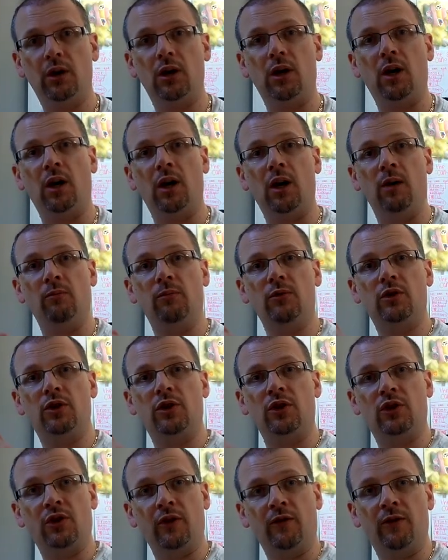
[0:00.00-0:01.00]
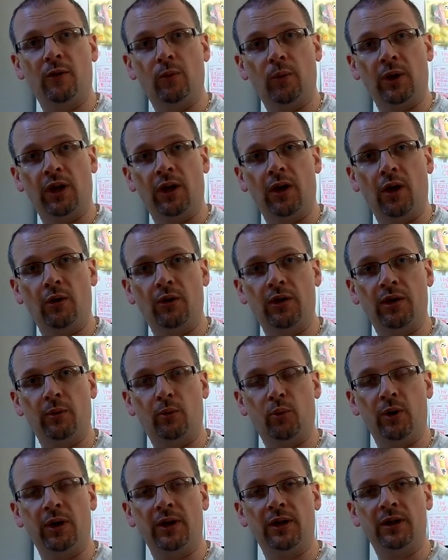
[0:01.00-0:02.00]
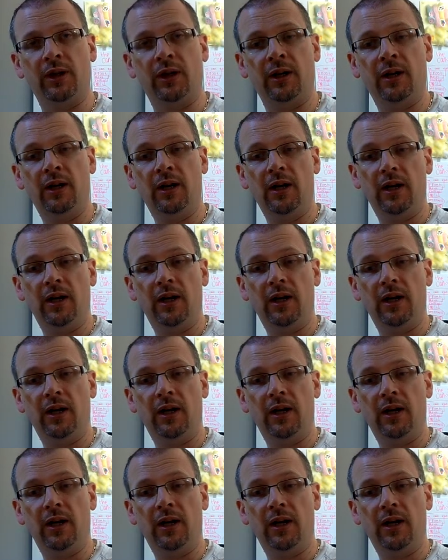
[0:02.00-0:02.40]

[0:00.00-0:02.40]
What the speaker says: to stuff that we can load in the printer.